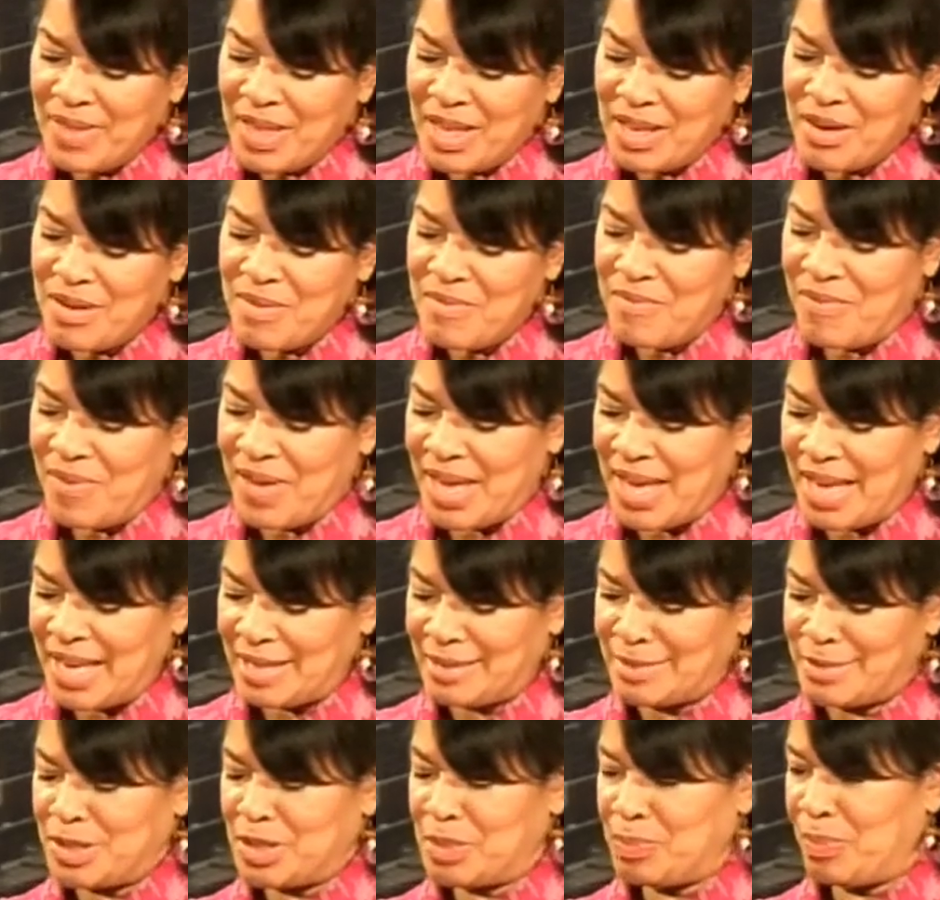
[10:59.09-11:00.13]
And then
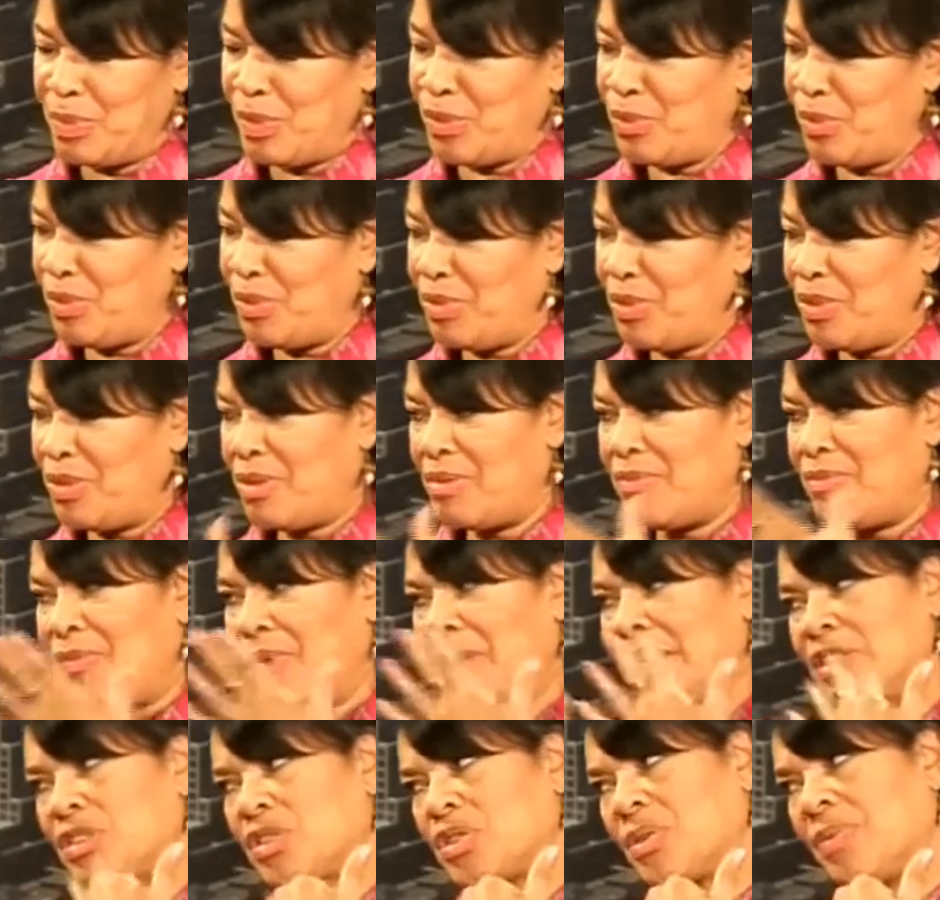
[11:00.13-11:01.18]
veins, both
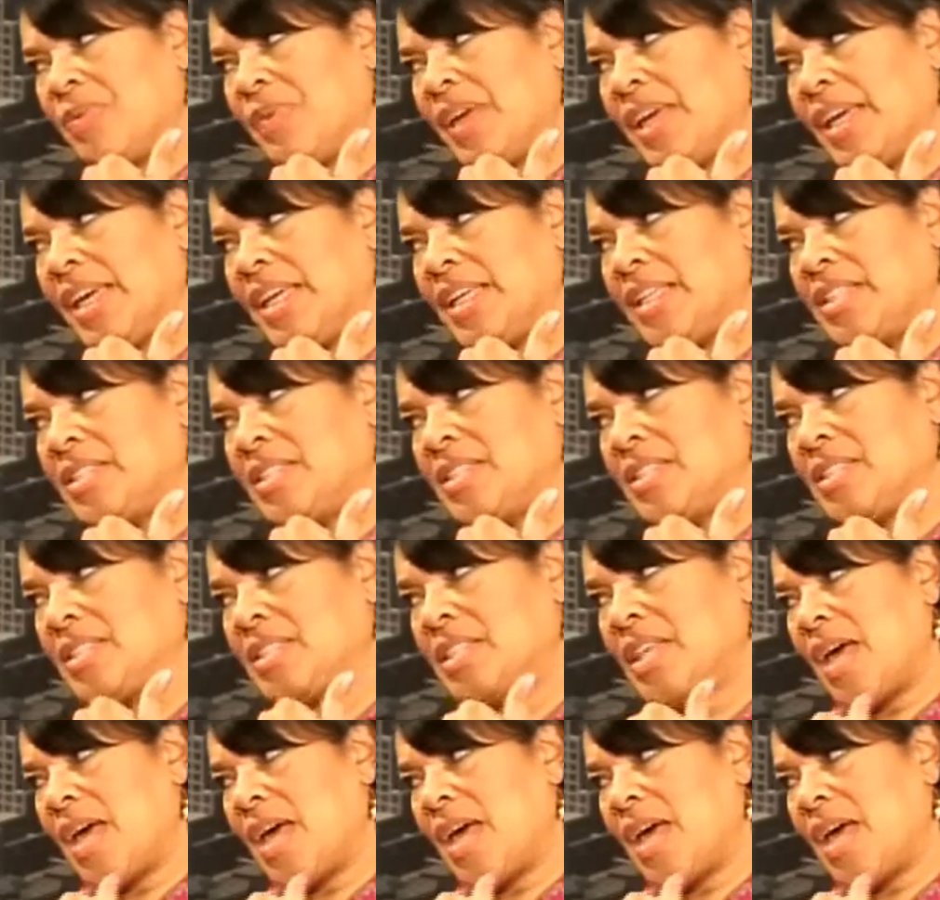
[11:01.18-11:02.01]
facial veins,